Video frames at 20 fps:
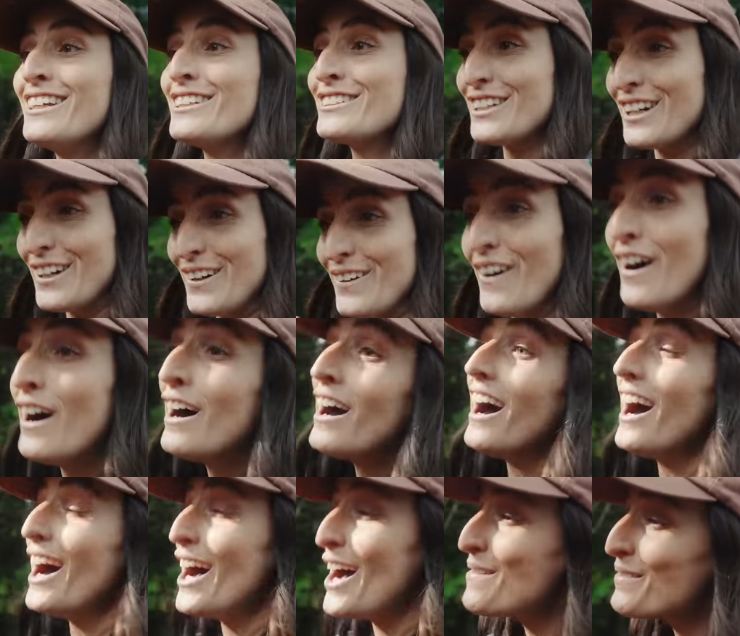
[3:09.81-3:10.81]
So
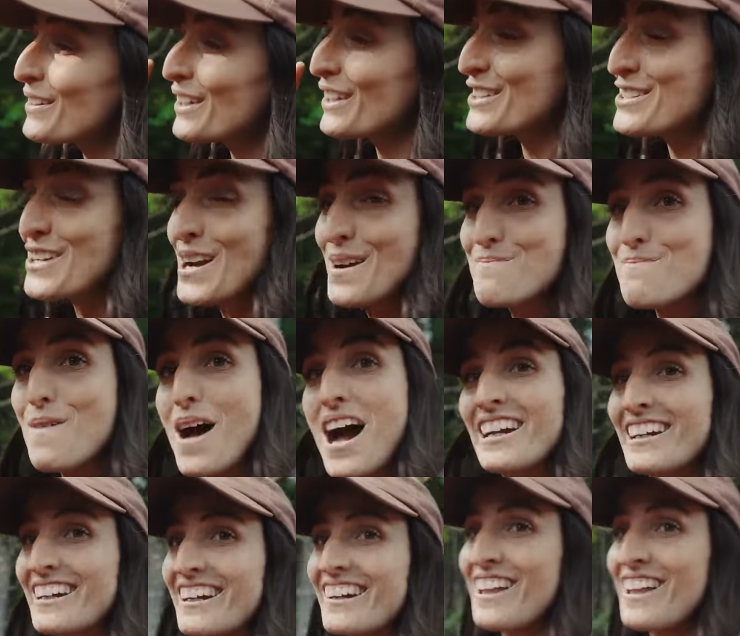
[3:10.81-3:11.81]
I'm gonna jump back in